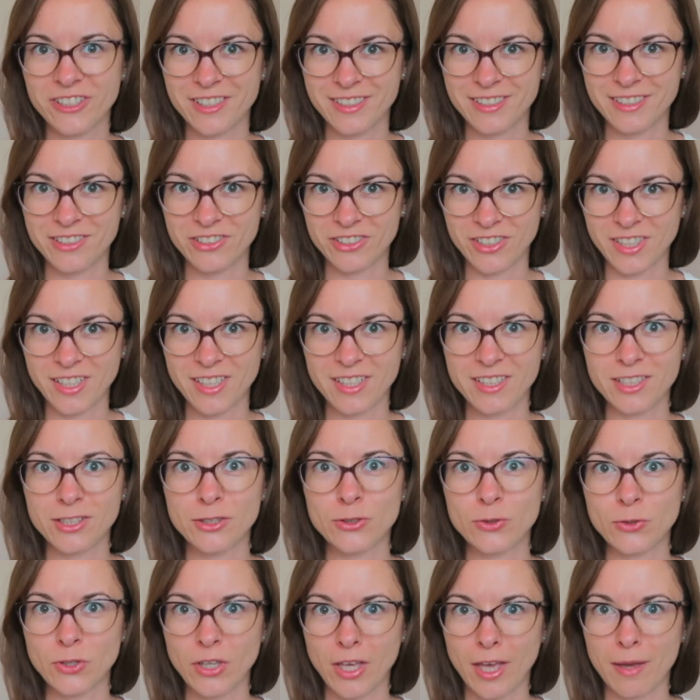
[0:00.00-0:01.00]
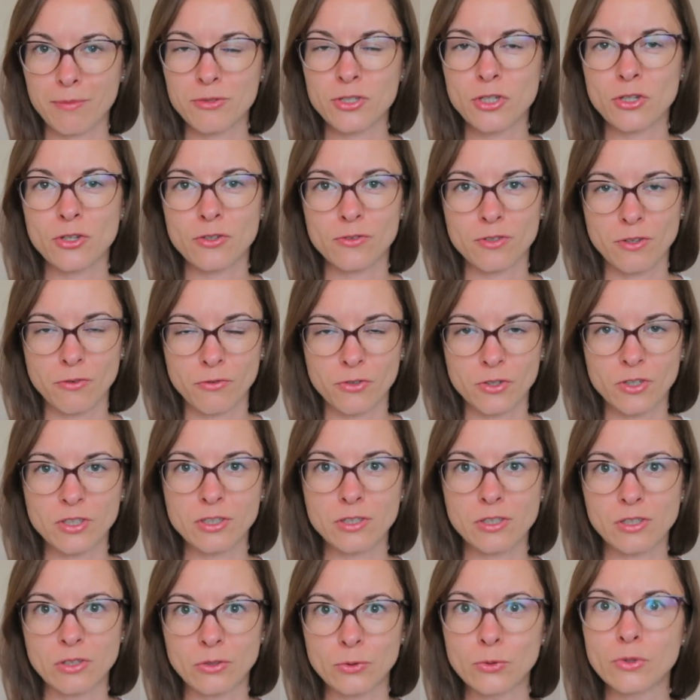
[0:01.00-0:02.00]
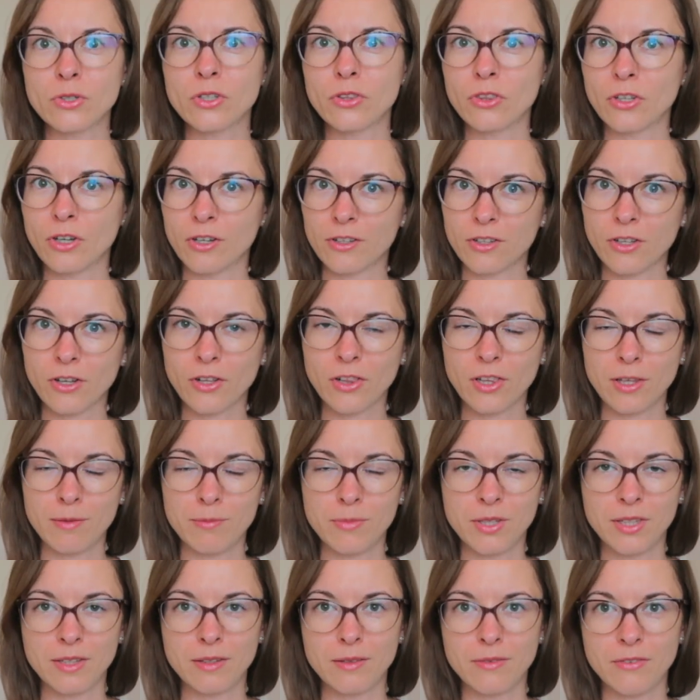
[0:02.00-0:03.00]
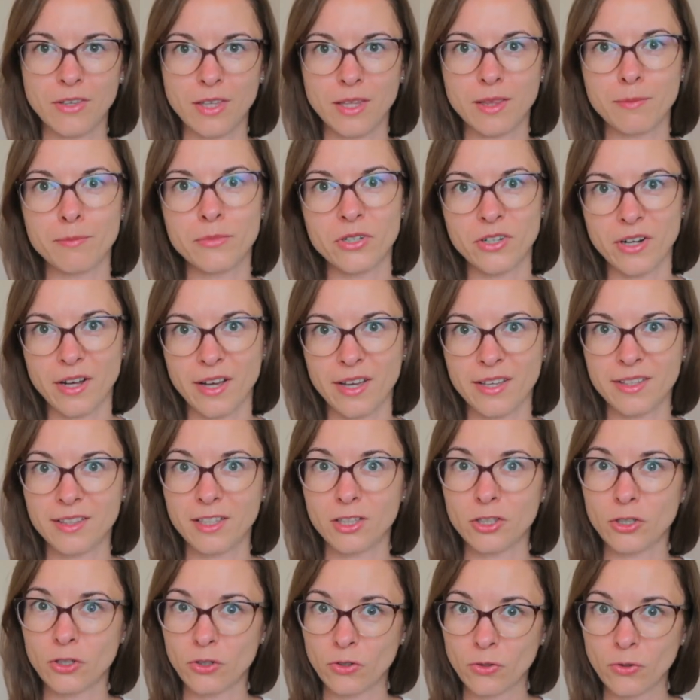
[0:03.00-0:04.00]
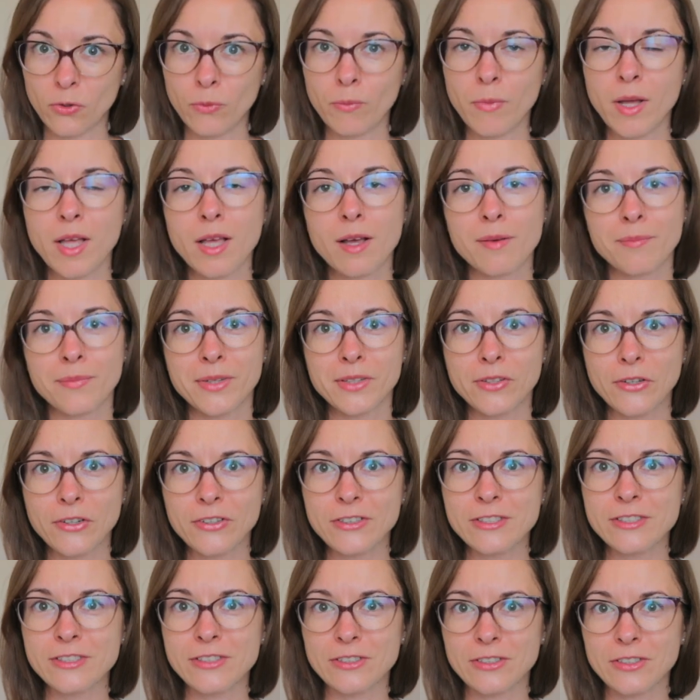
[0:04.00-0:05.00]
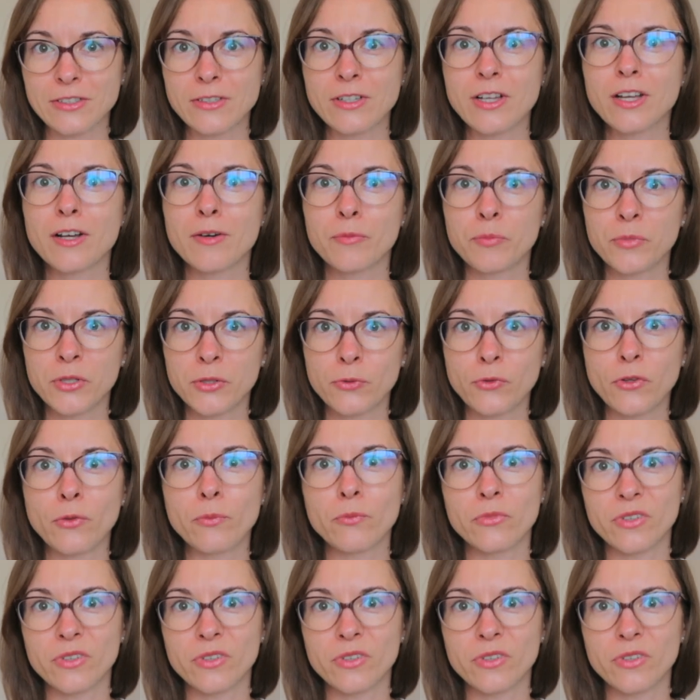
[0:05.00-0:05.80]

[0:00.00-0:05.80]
is ready to capture the first look, not only between bride and groom, but also between